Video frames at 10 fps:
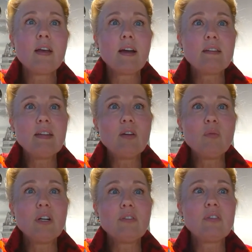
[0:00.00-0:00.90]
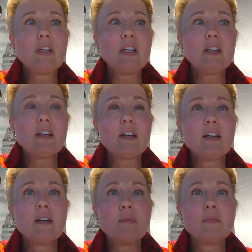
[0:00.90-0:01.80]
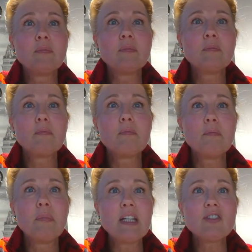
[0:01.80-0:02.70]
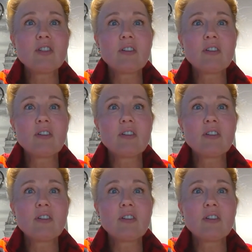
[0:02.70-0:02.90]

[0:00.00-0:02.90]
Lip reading: I think one of the major